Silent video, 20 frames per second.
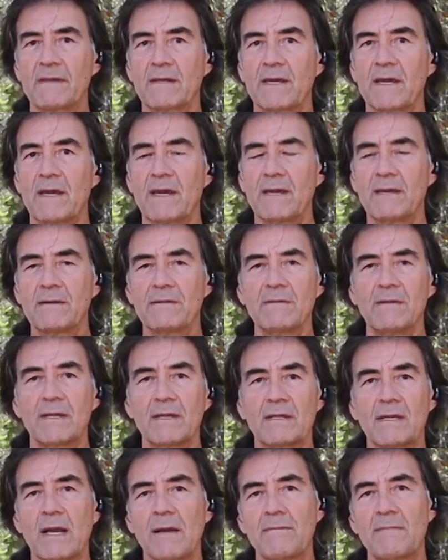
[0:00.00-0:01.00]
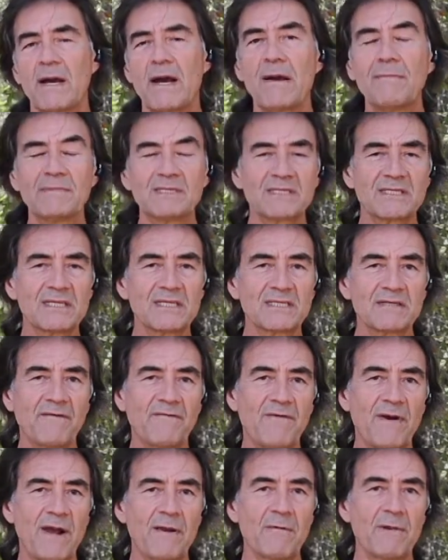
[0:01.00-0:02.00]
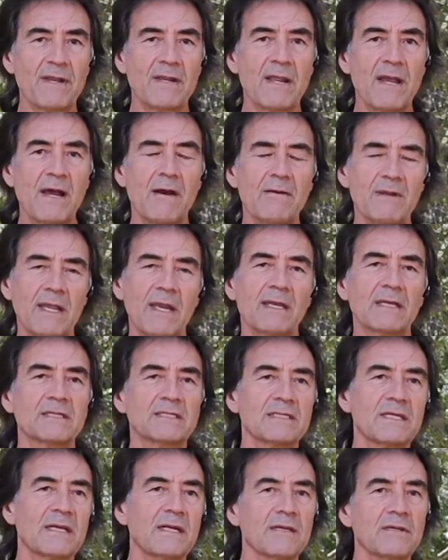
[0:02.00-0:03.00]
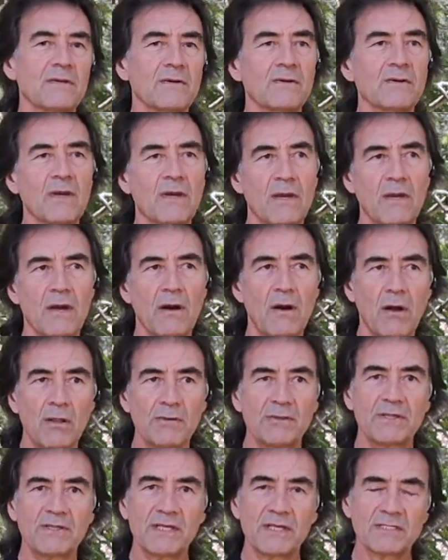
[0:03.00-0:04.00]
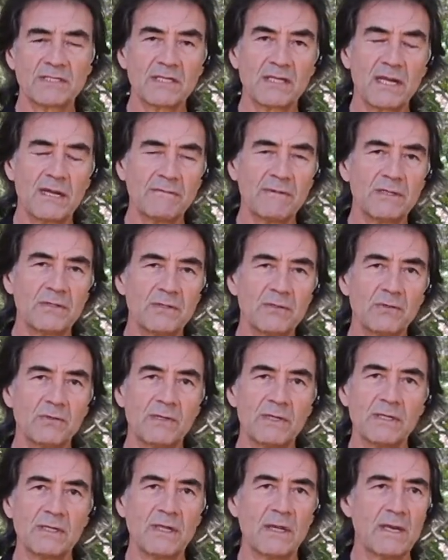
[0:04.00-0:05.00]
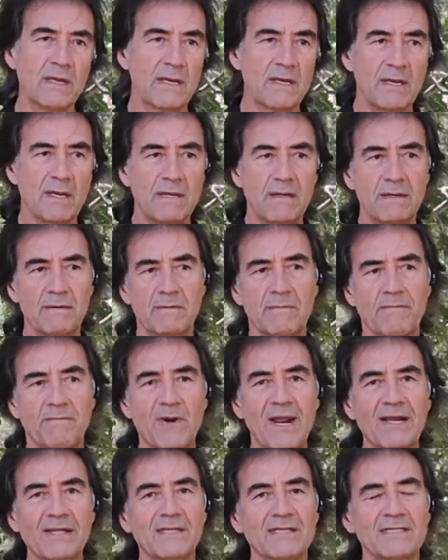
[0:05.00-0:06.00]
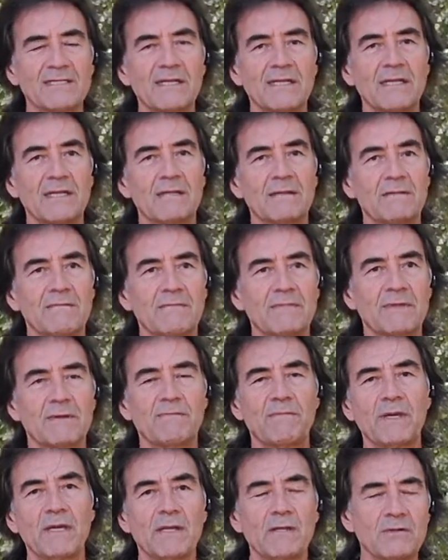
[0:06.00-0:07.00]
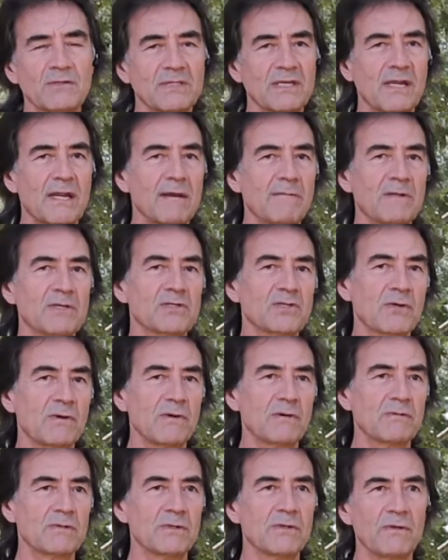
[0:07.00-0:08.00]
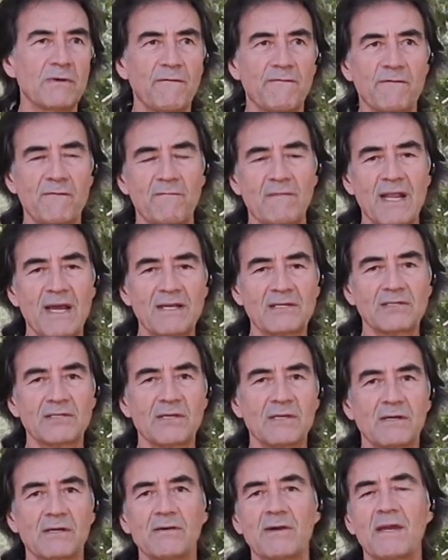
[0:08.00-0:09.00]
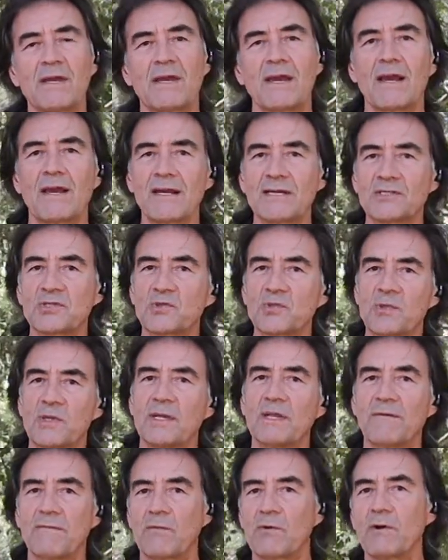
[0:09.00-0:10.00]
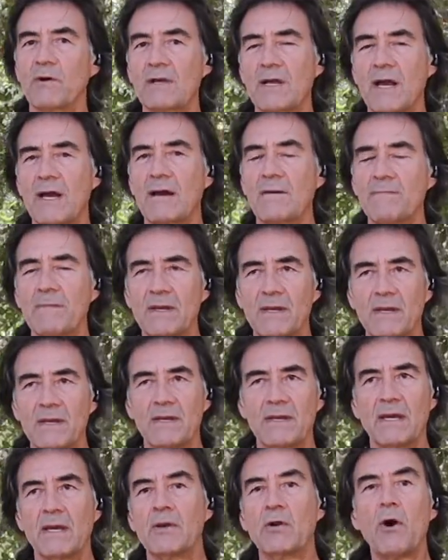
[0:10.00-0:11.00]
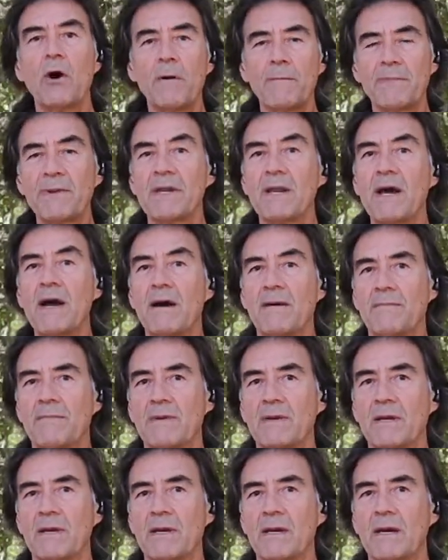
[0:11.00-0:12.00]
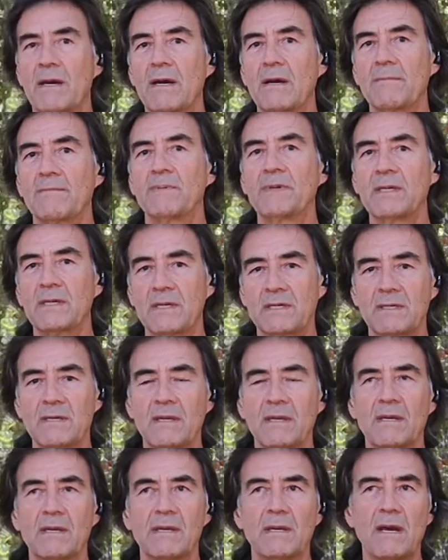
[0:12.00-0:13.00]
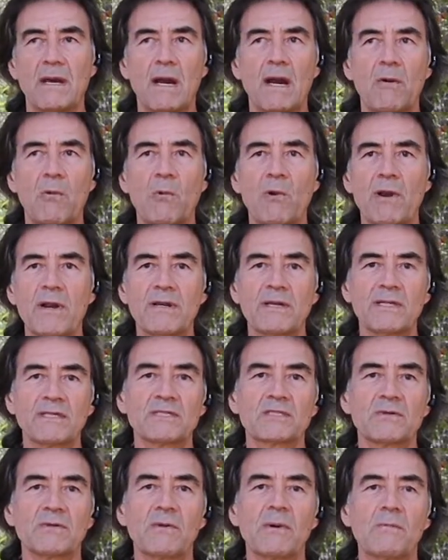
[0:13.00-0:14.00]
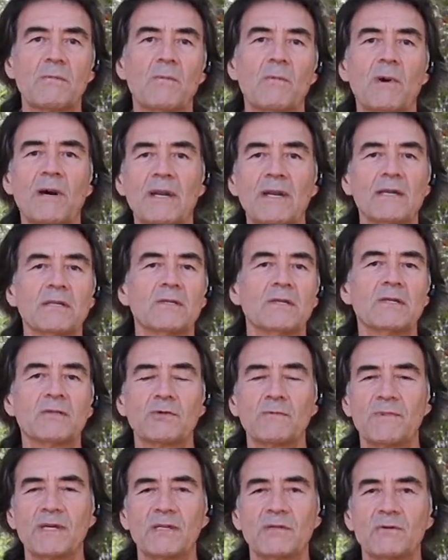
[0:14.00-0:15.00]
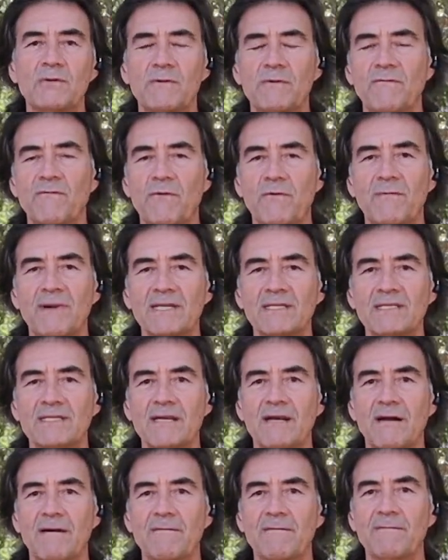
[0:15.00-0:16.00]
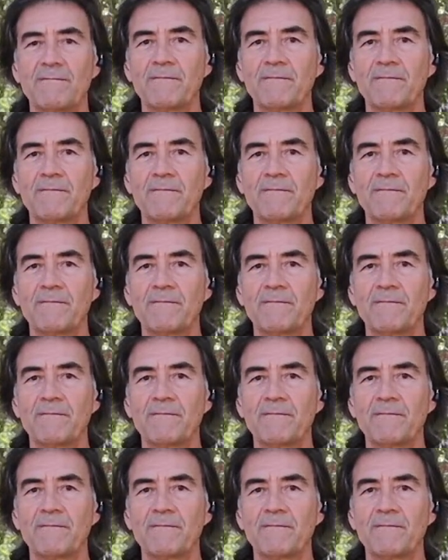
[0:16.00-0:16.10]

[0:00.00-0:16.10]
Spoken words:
Okay, I'm a 65 right now, and I can tell you all the things that I've been doing and practicing the videos that I've been showing to you from last year. It has really broke up and opened up a big awareness on what I need to be doing for myself.